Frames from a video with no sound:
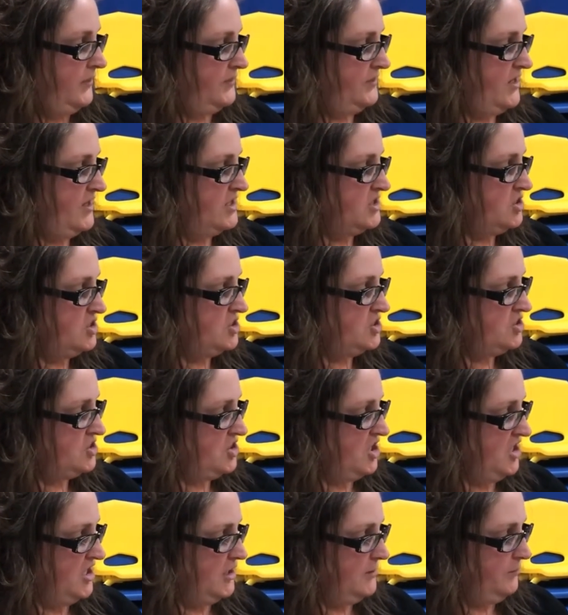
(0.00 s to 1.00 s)
The
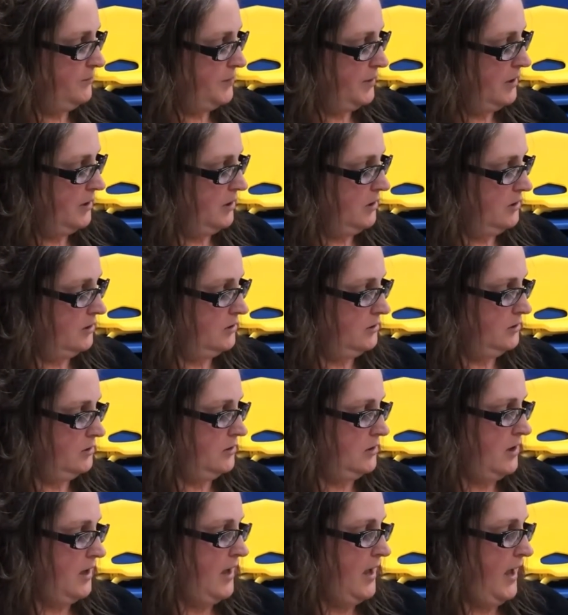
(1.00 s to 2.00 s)
sheep
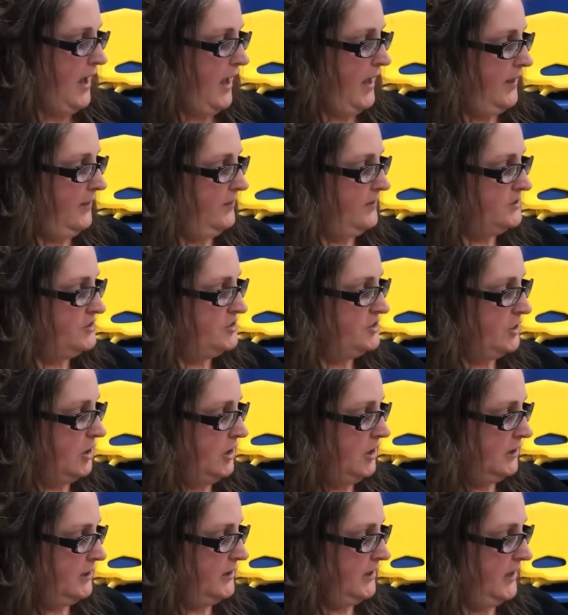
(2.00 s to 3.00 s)
and the
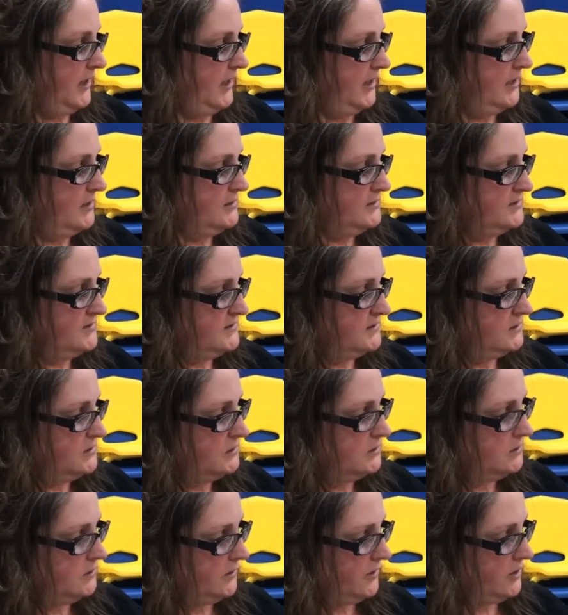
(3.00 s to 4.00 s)
donkeys,
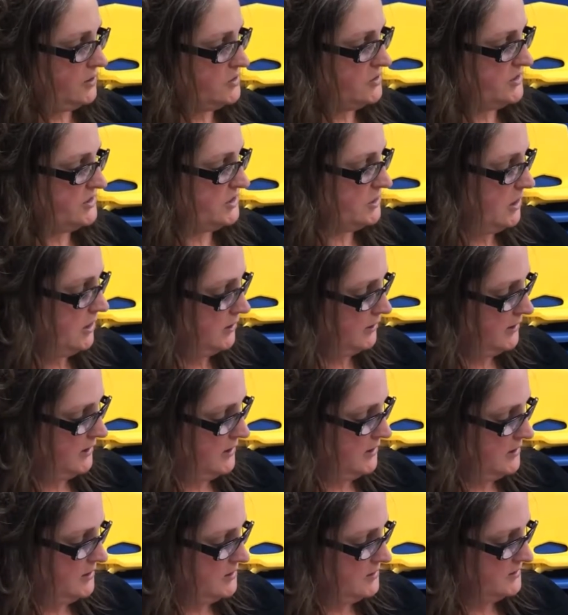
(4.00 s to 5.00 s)
there's the
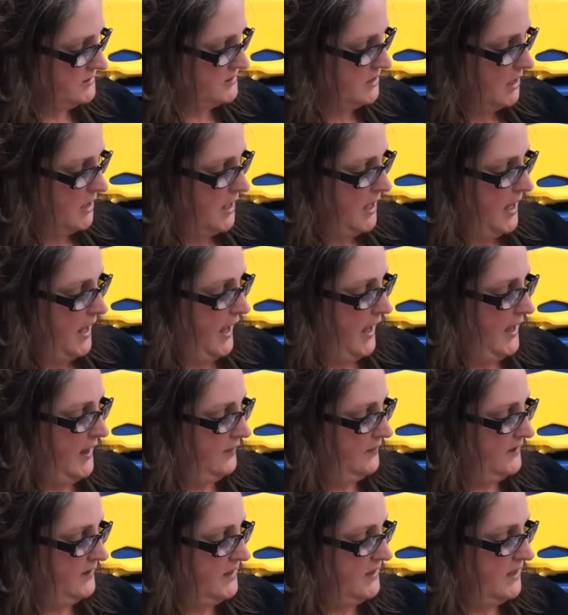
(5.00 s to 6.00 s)
donkeys,
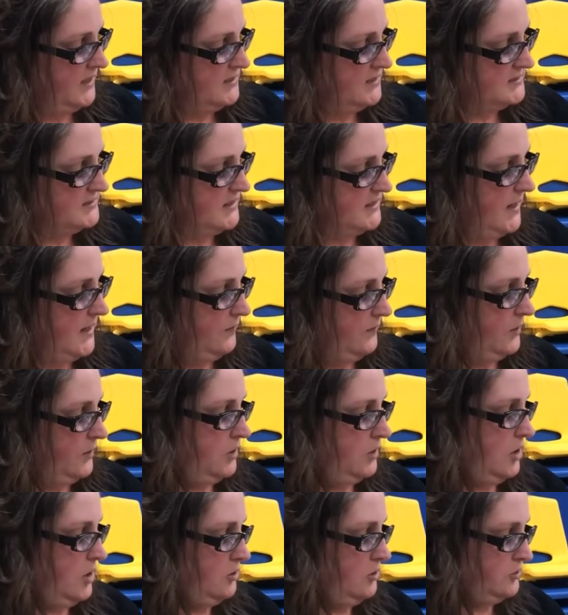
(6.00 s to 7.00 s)
and the geese and the
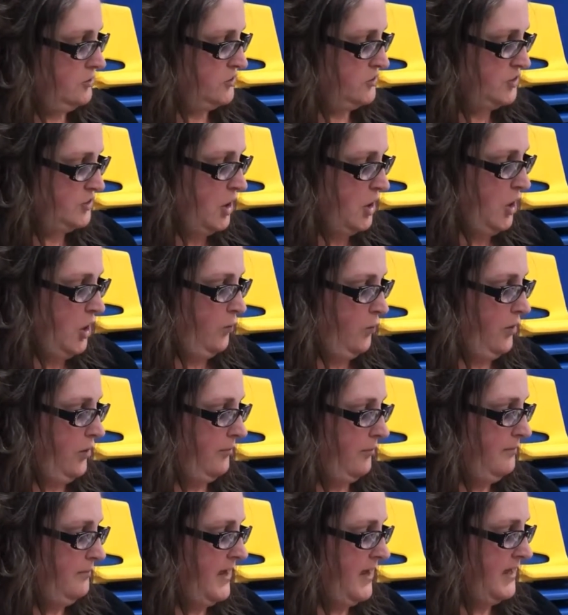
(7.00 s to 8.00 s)
goats
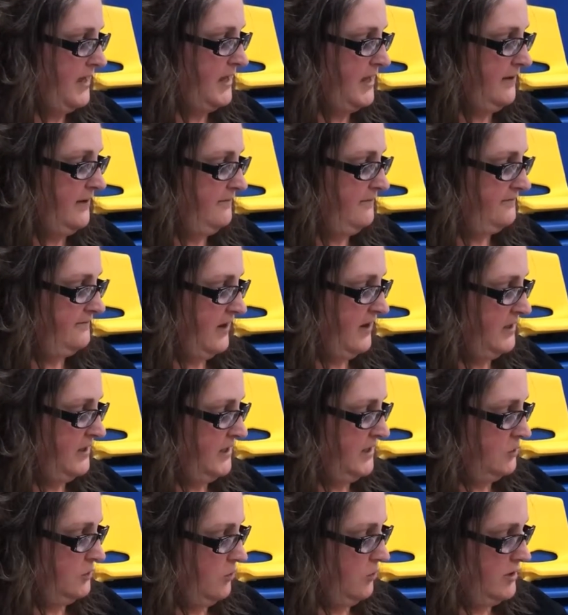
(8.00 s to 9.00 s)
were making
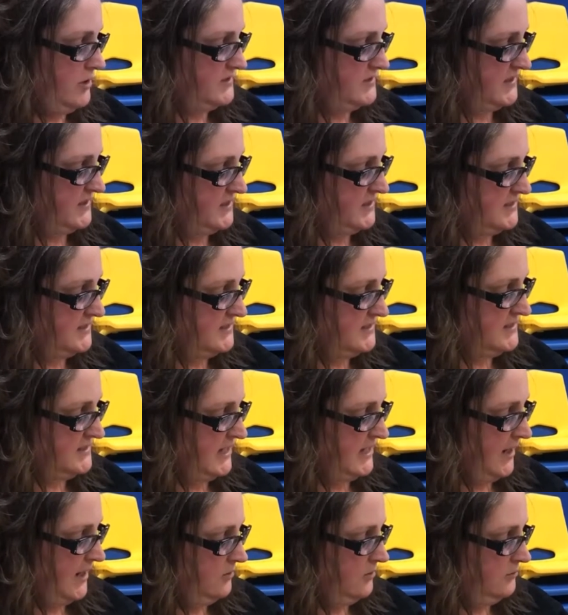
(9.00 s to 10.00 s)
funny noises
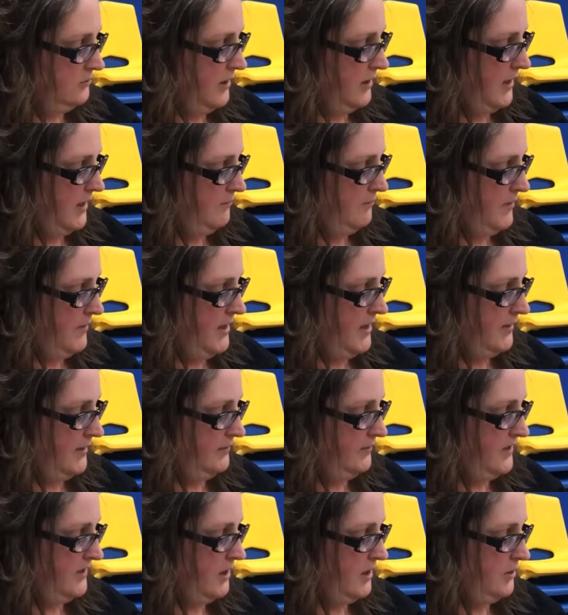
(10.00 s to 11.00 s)
down
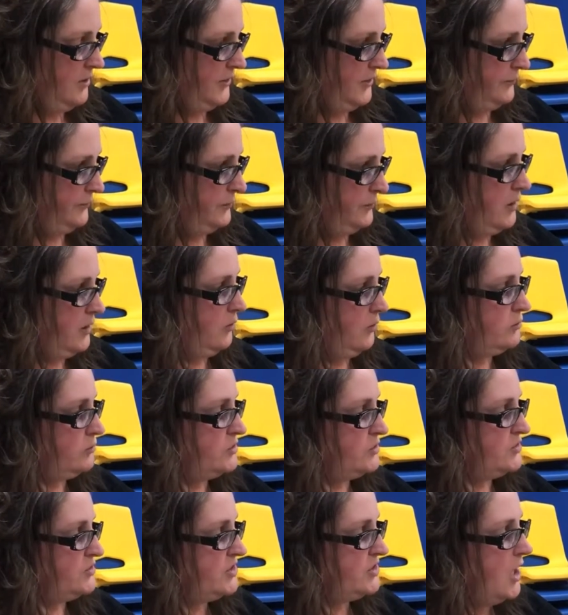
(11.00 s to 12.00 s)
in their
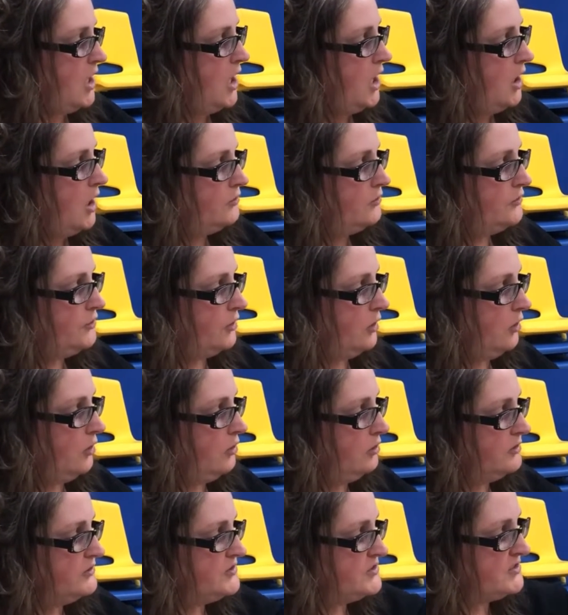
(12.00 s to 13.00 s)
throats. The
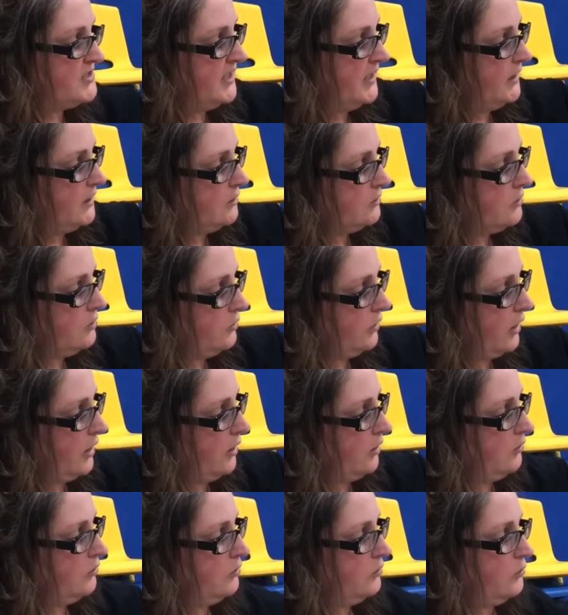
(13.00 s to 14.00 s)
old
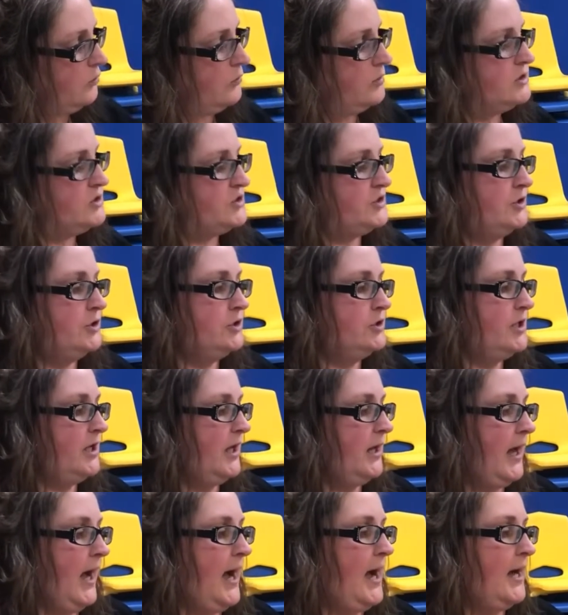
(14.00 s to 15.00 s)
scarecrow was
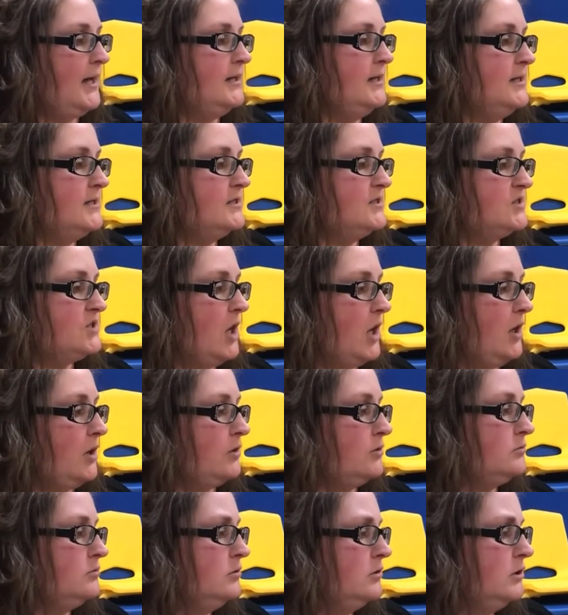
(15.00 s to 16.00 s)
learning on his
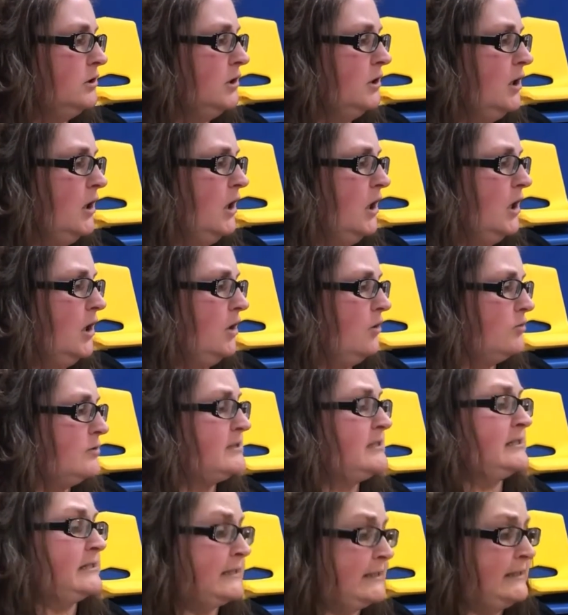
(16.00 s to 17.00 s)
hoe,
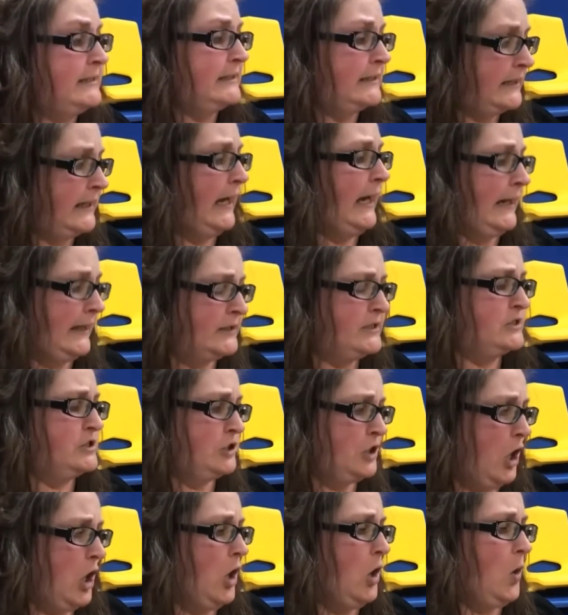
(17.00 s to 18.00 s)
was leaning on
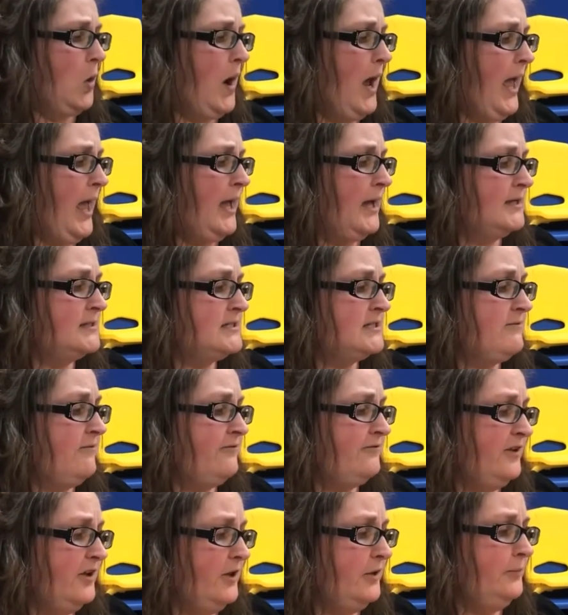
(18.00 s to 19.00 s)
his hoe, and
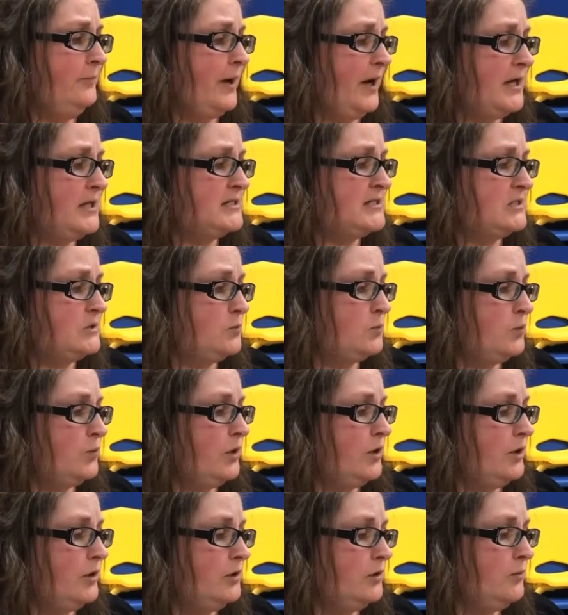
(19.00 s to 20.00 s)
field mice
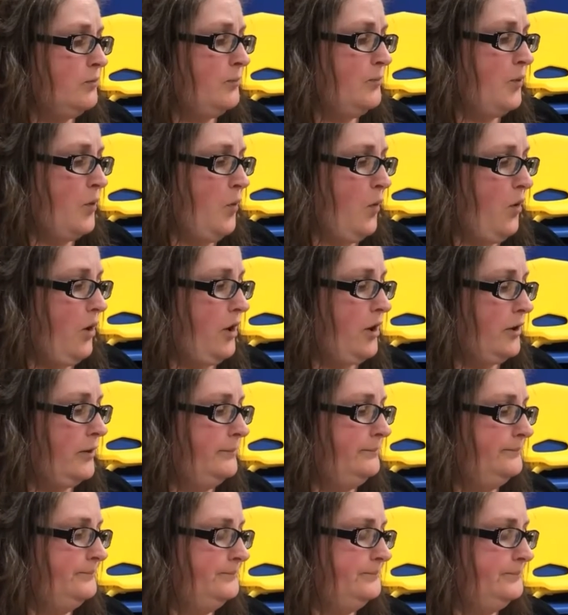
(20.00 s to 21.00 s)
were born.